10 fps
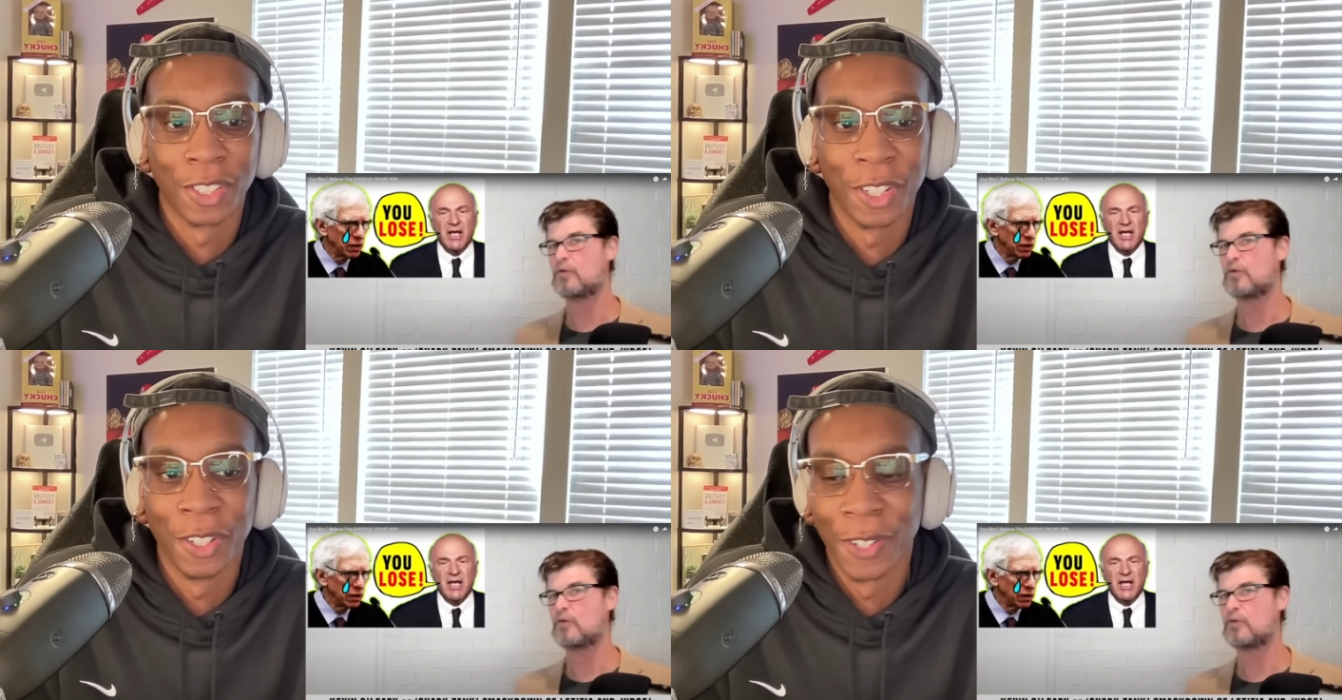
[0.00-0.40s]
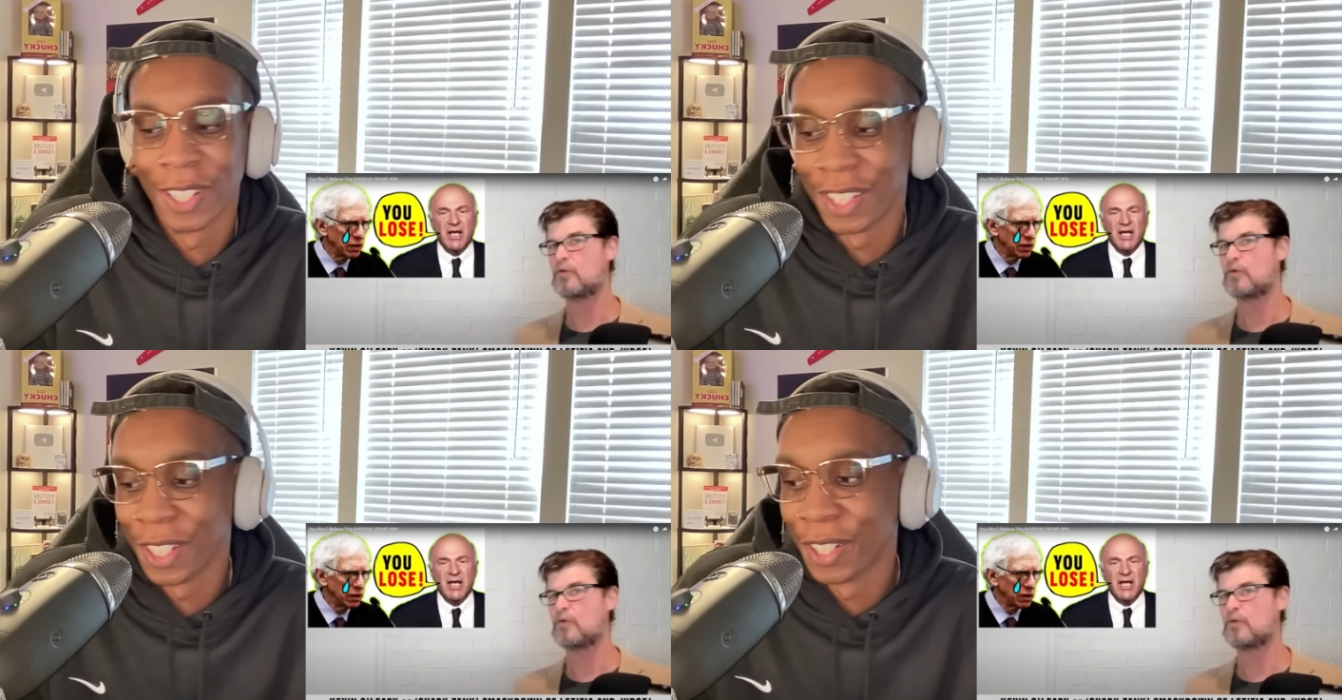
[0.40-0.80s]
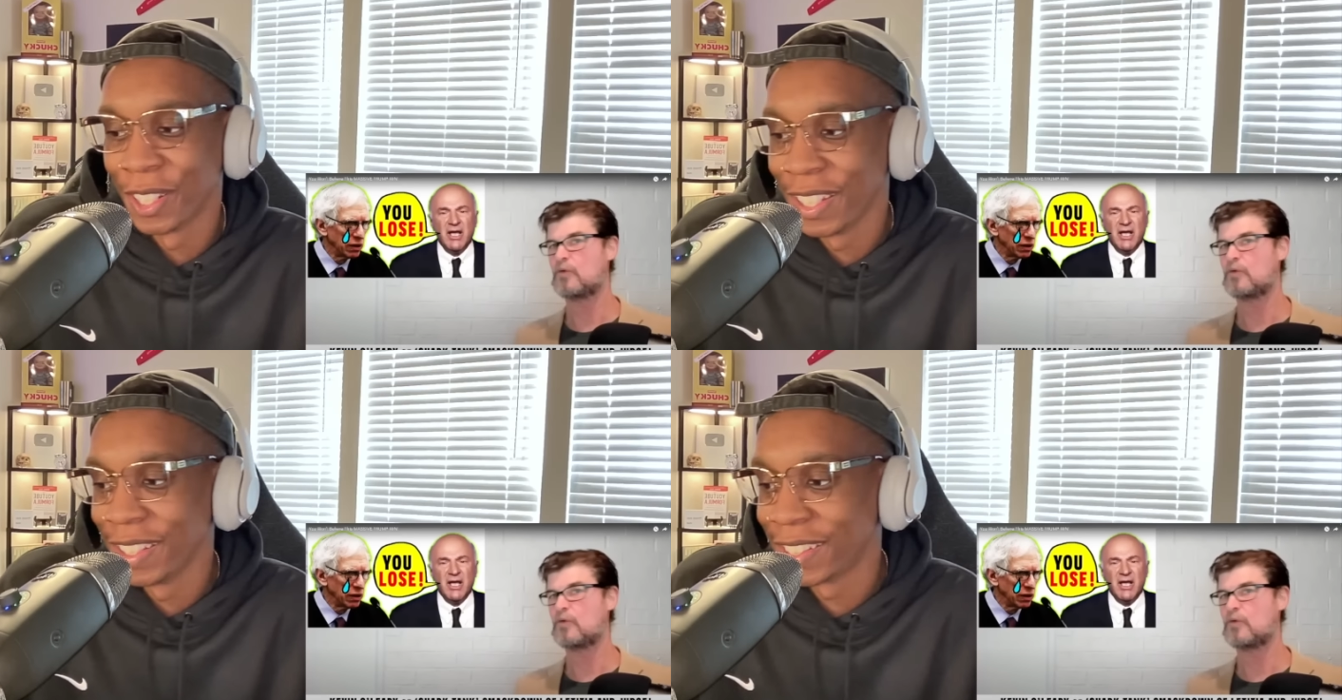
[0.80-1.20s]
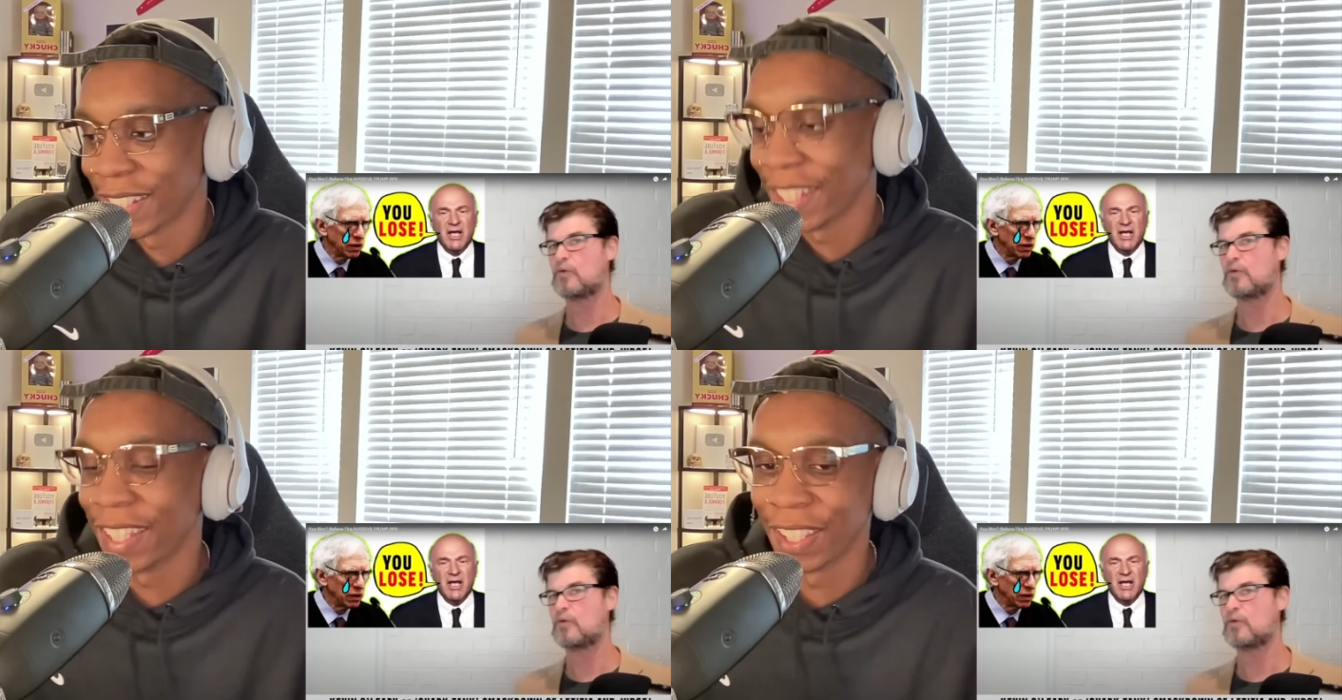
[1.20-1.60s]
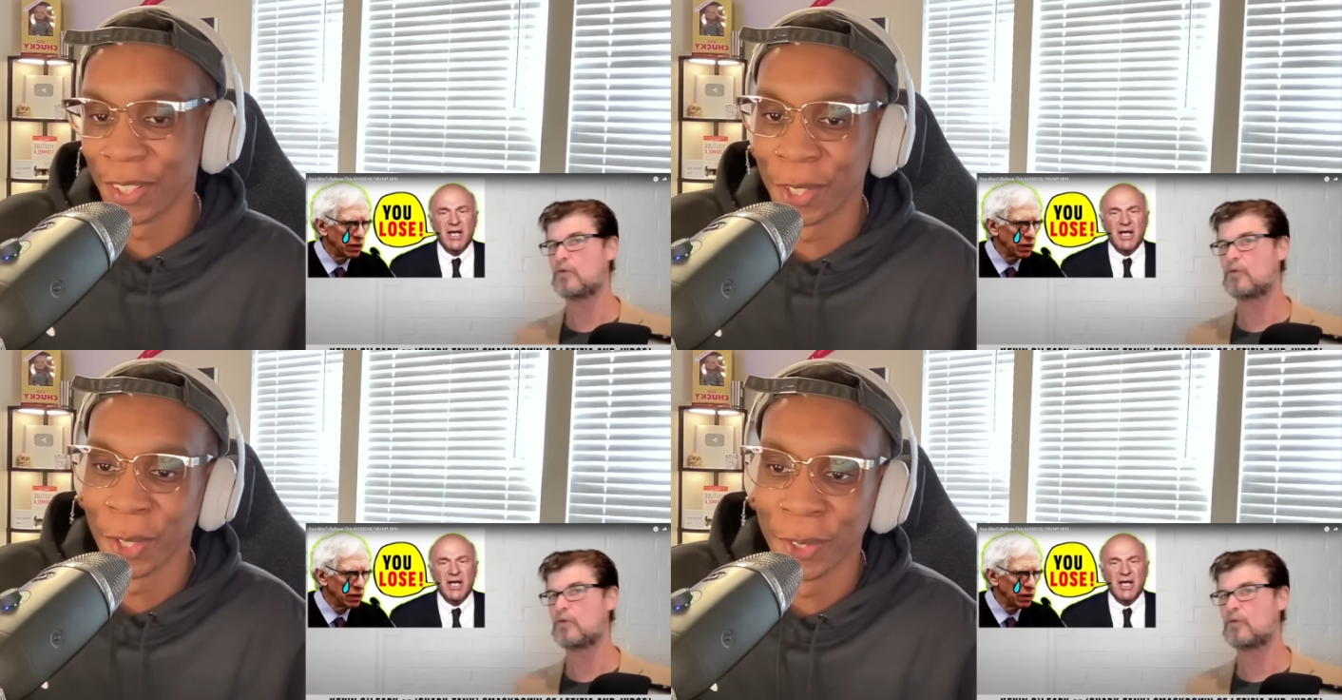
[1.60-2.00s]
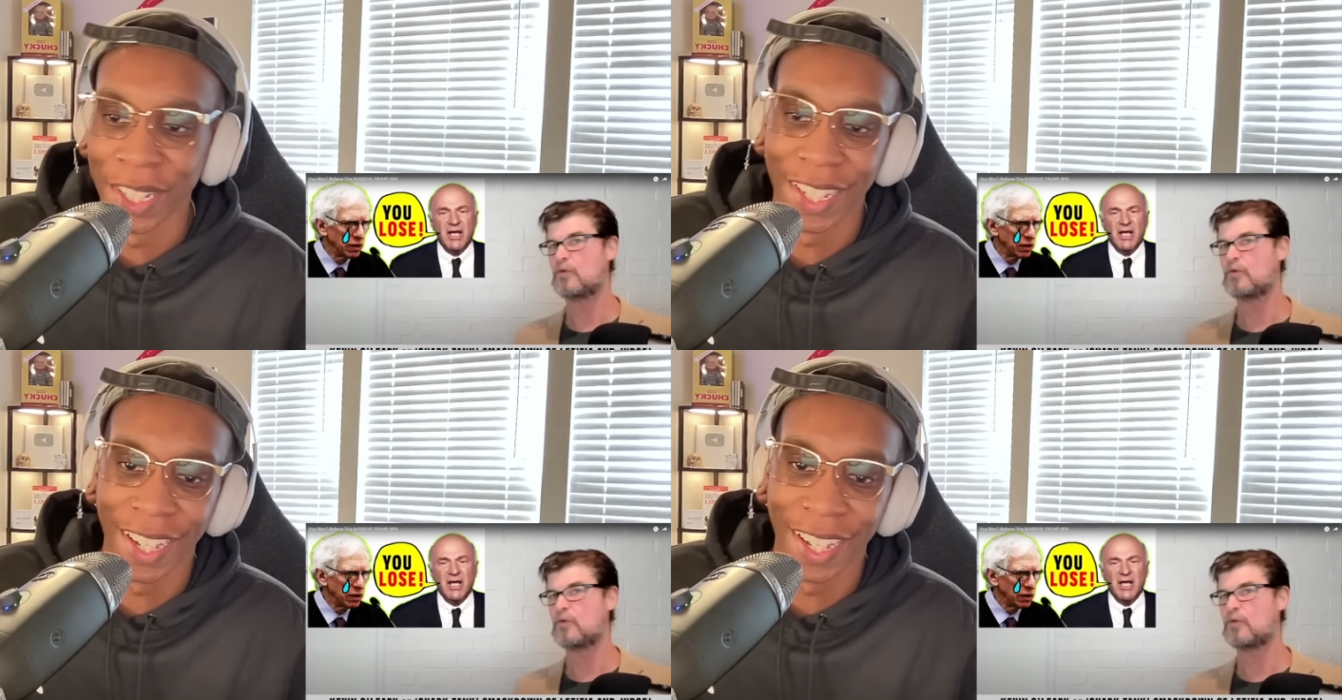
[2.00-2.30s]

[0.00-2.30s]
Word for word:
Speaker 1: you right there. He said, you know, what he